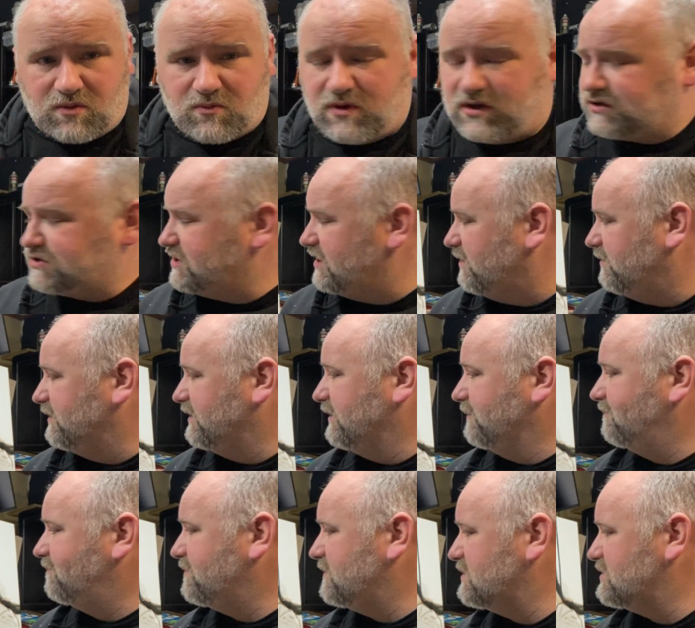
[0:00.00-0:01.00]
Well, I'll share with
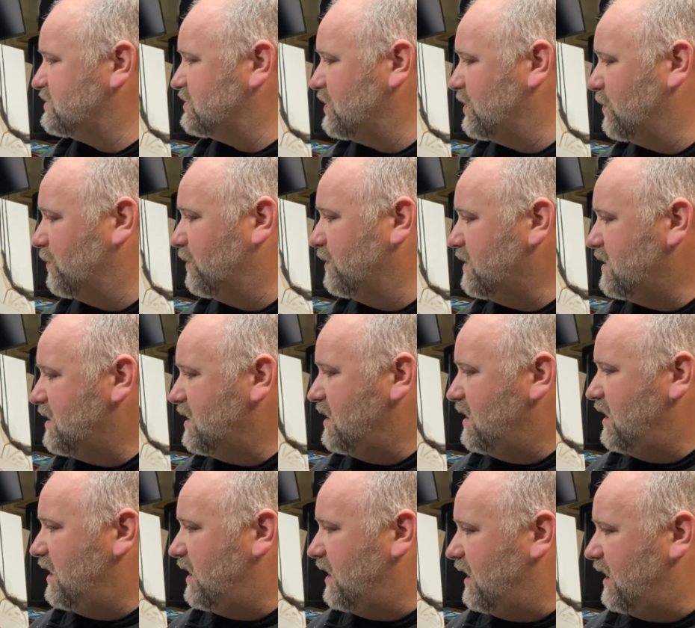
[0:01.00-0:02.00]
you. So
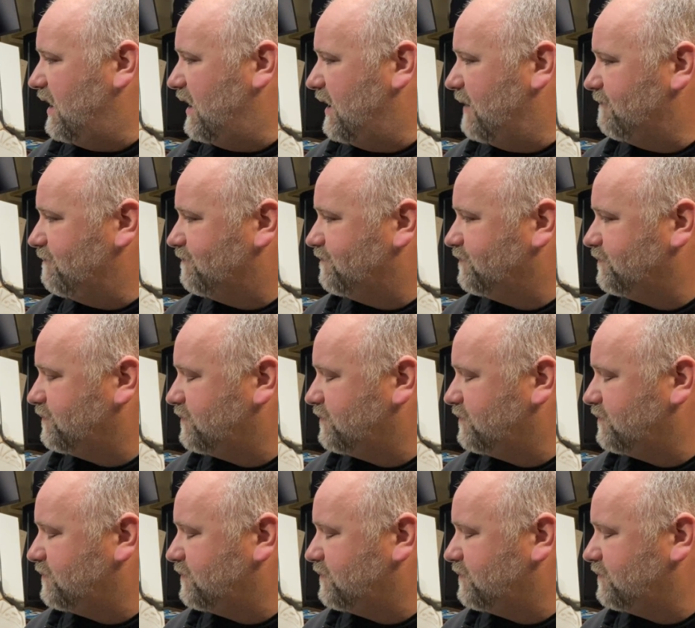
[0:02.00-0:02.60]
the